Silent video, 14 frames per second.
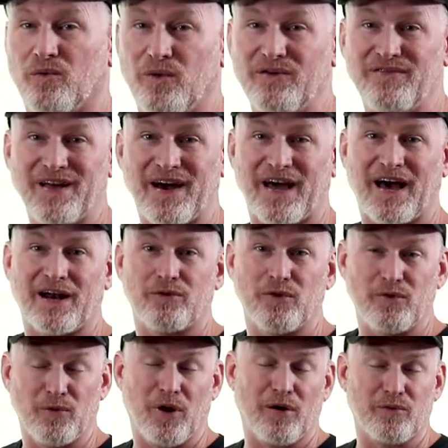We've not had a,
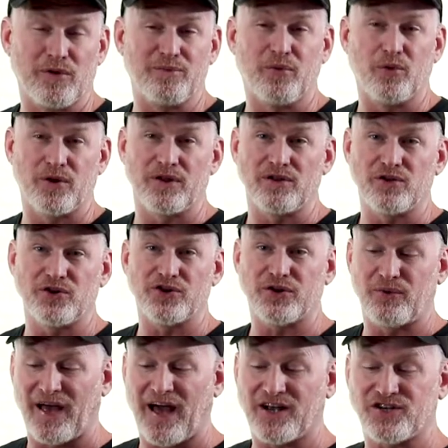re a reported allergic
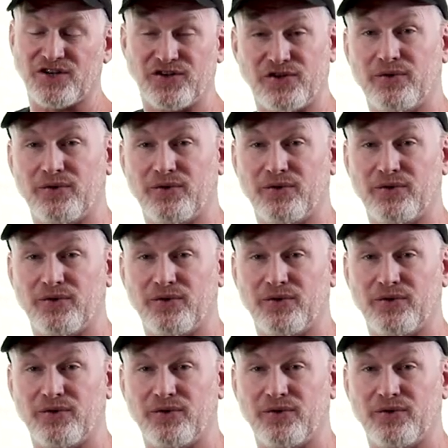reaction